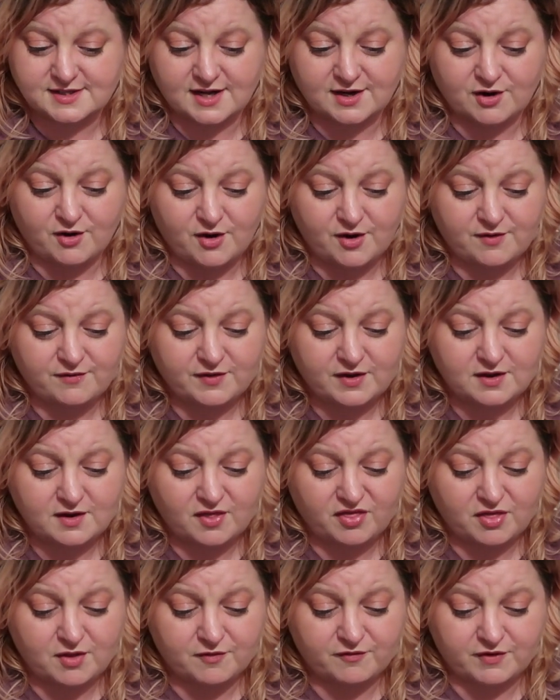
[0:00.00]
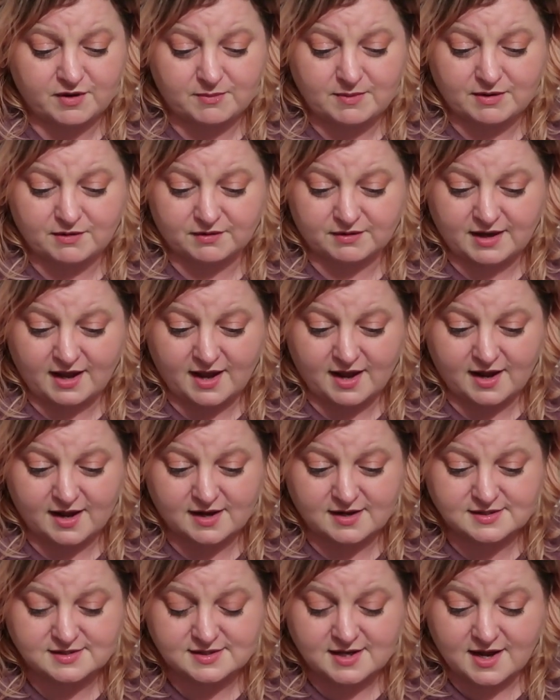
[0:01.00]
and often the female
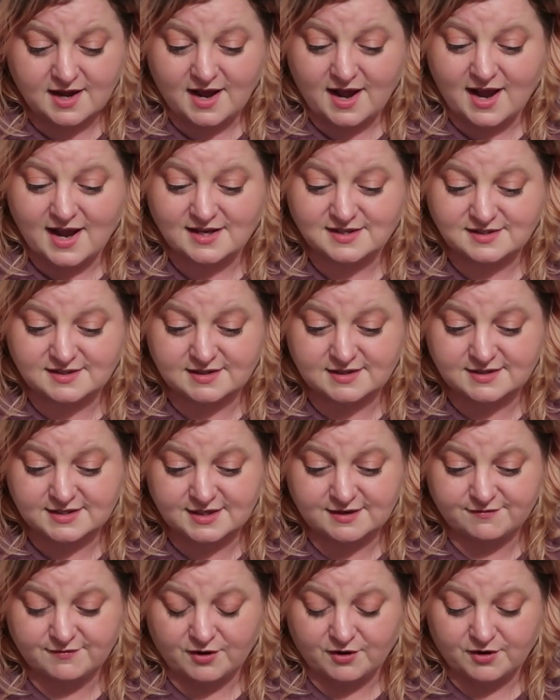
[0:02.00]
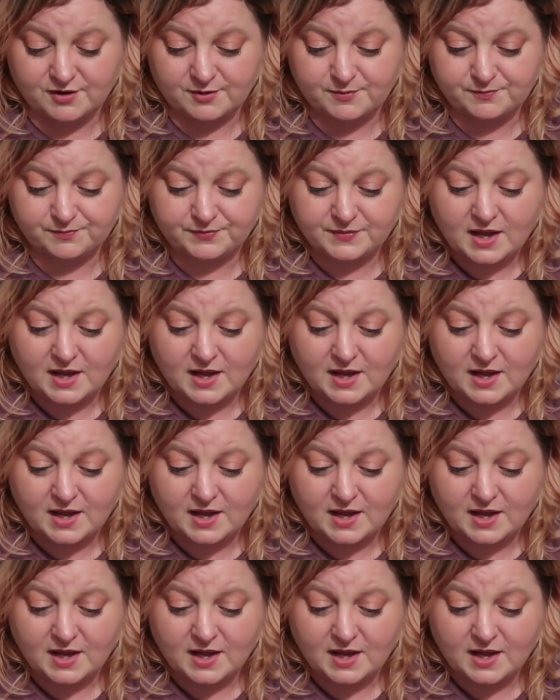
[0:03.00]
gaze, as the default.